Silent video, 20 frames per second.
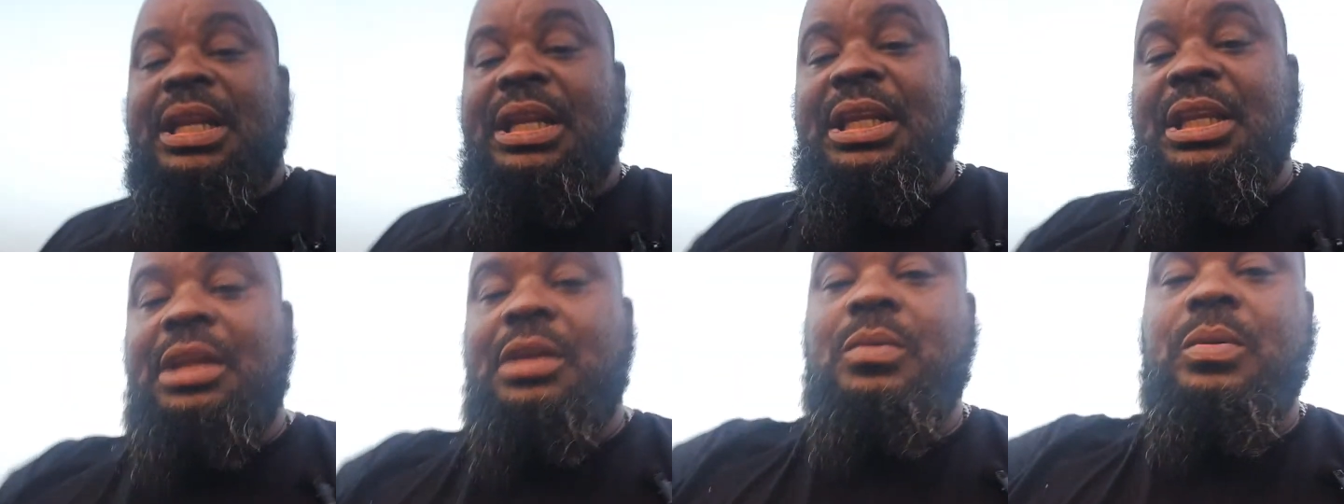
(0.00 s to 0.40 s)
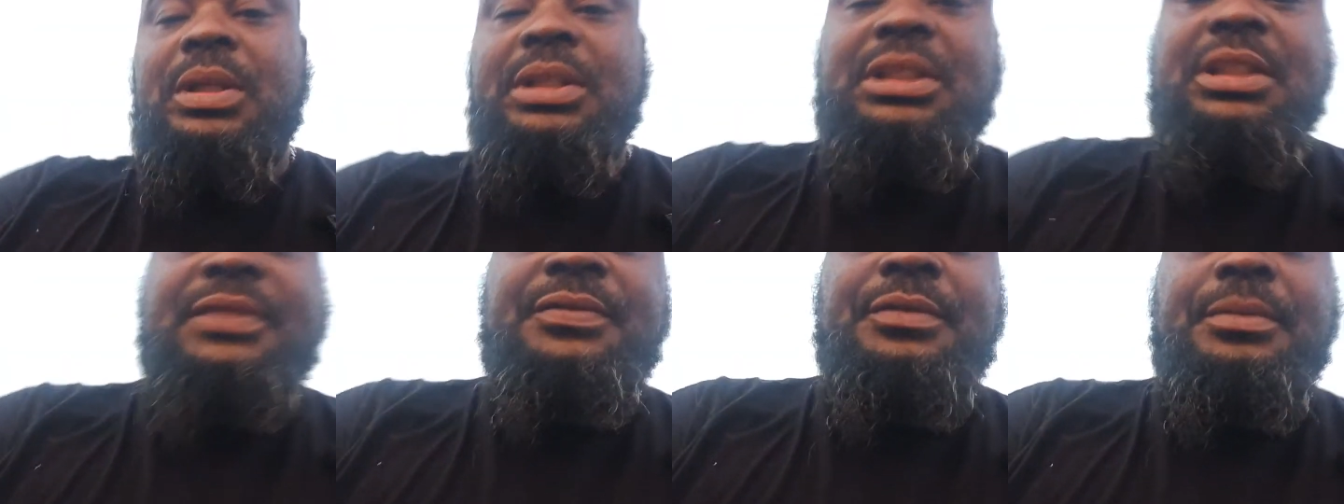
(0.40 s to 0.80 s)
any
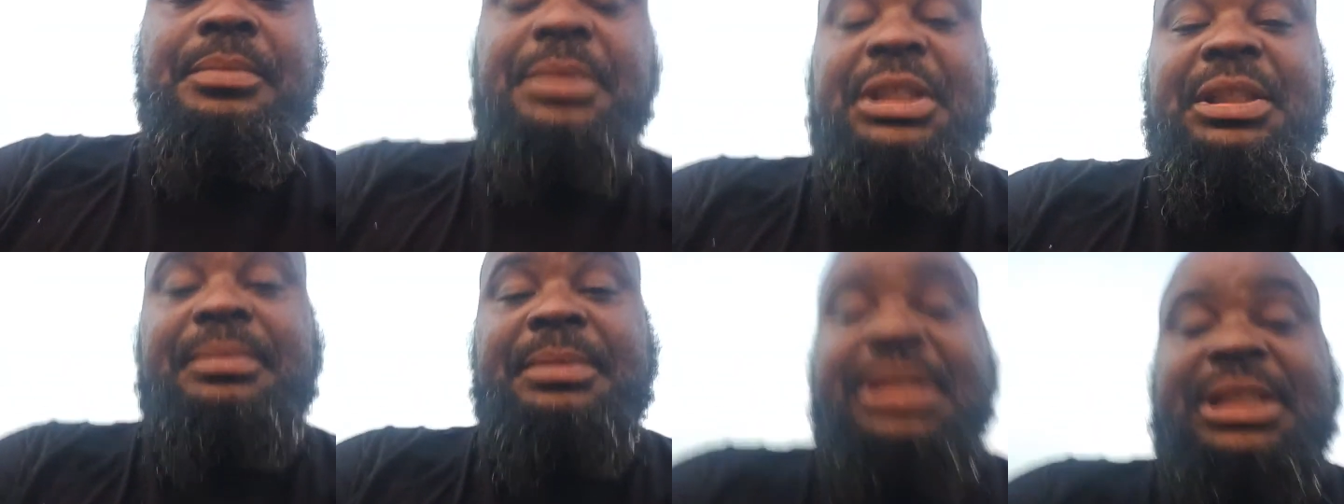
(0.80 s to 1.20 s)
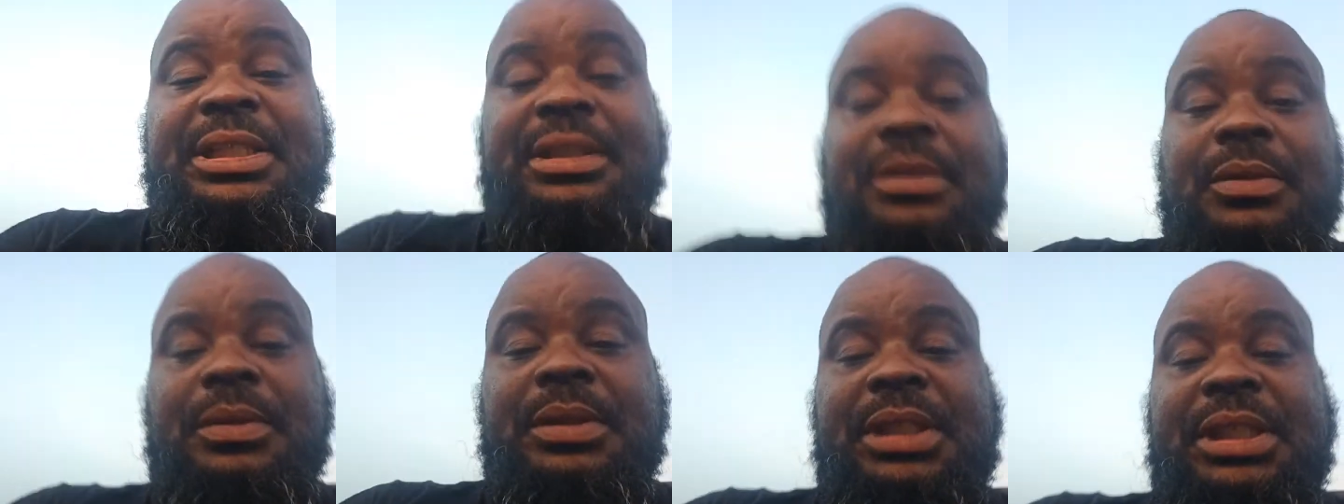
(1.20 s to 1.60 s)
questions for me, man,
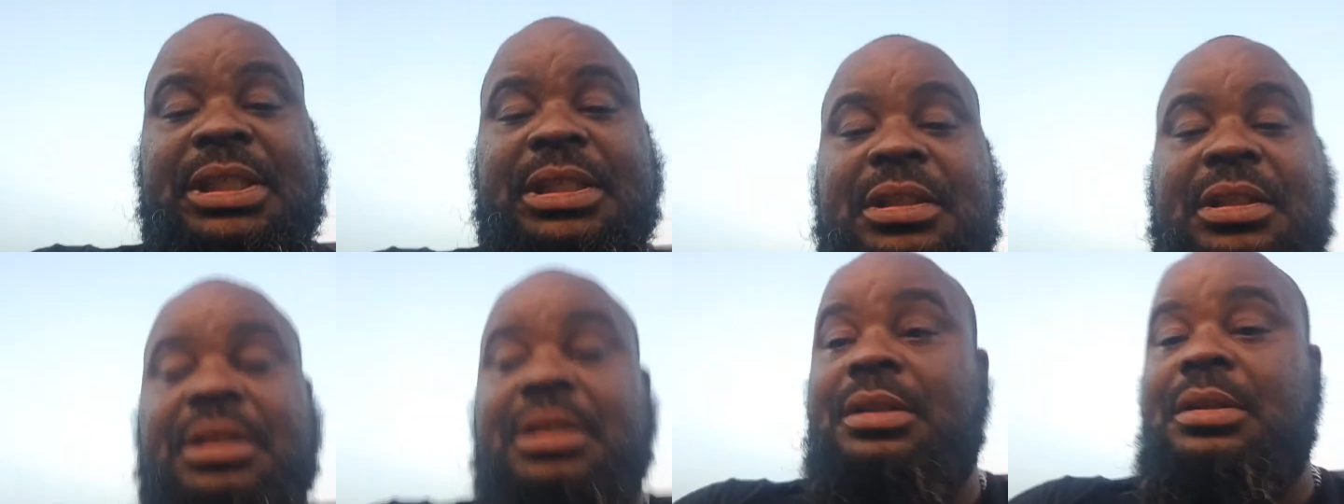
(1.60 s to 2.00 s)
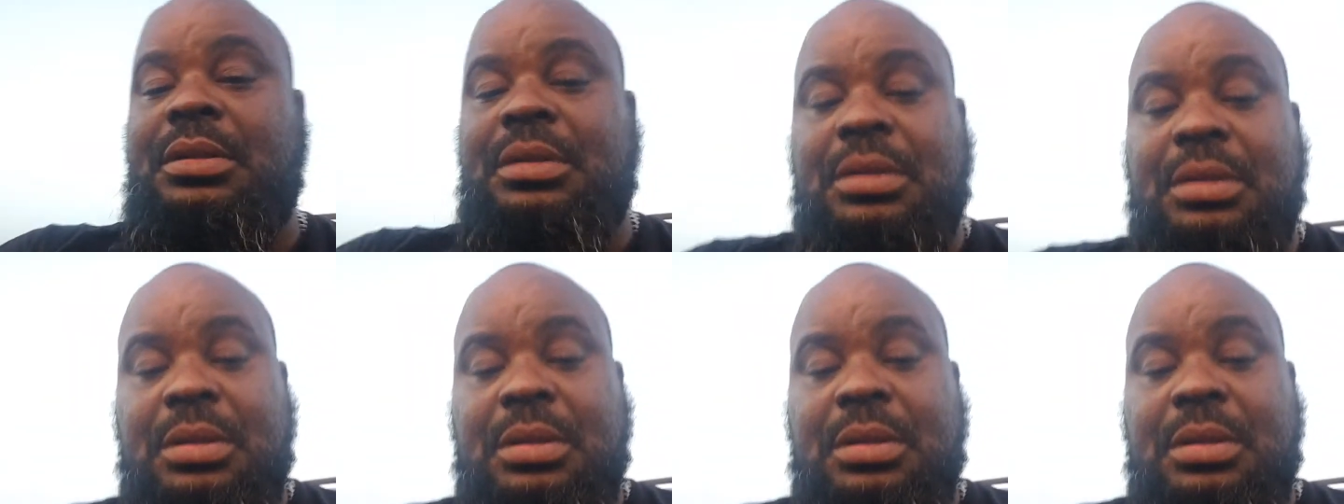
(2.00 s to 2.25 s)
go ahead and